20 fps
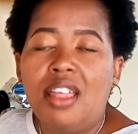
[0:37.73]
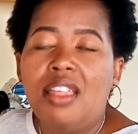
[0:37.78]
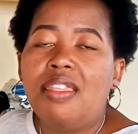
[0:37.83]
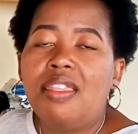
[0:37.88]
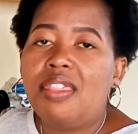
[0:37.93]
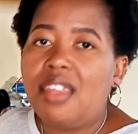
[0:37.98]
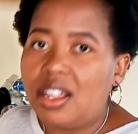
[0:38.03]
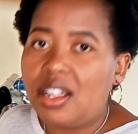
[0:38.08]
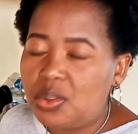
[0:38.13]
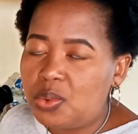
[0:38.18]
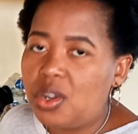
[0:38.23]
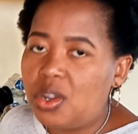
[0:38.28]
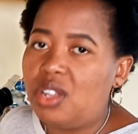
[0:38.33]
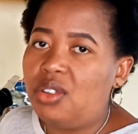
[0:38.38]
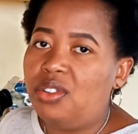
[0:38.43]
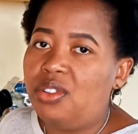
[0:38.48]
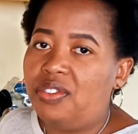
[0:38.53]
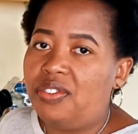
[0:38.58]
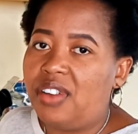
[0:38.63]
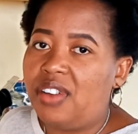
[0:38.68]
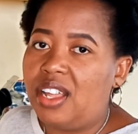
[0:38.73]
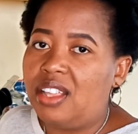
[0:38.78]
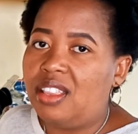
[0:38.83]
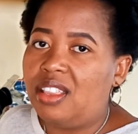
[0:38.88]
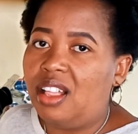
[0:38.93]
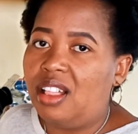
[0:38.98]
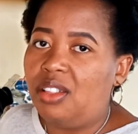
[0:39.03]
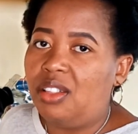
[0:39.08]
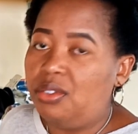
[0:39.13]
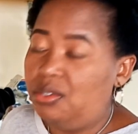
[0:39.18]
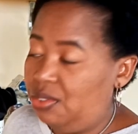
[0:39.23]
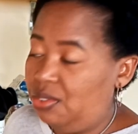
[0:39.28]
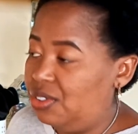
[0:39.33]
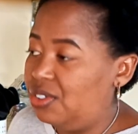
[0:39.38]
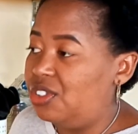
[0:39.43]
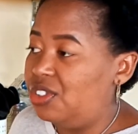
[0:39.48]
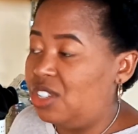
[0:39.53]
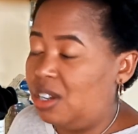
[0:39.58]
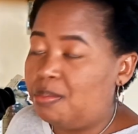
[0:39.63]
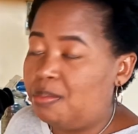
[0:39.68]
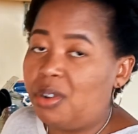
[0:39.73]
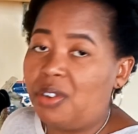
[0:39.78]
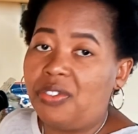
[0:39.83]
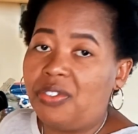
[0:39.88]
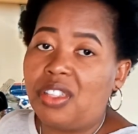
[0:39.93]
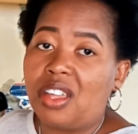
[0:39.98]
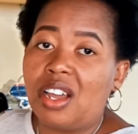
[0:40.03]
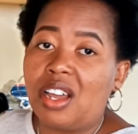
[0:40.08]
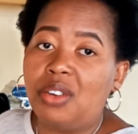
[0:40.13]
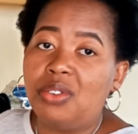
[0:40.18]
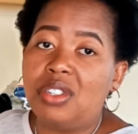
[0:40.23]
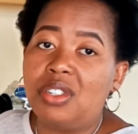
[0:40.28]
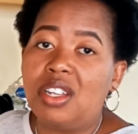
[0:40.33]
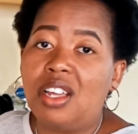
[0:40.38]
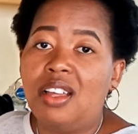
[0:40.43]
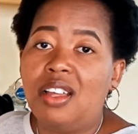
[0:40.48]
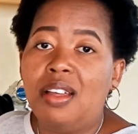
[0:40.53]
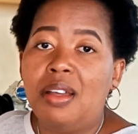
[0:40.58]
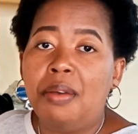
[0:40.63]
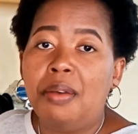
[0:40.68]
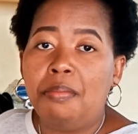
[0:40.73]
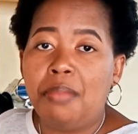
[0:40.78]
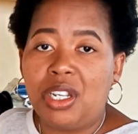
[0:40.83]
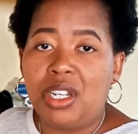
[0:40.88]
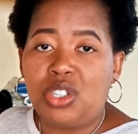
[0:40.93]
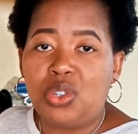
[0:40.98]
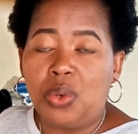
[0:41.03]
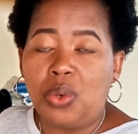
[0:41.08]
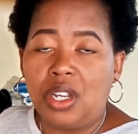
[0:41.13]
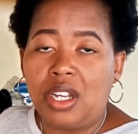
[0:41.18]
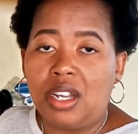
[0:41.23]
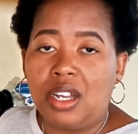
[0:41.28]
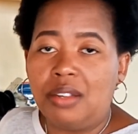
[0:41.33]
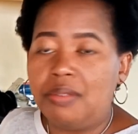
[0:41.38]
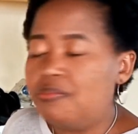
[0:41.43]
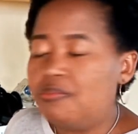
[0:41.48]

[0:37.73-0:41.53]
That way you'll find they'll jump off the counter much quicker.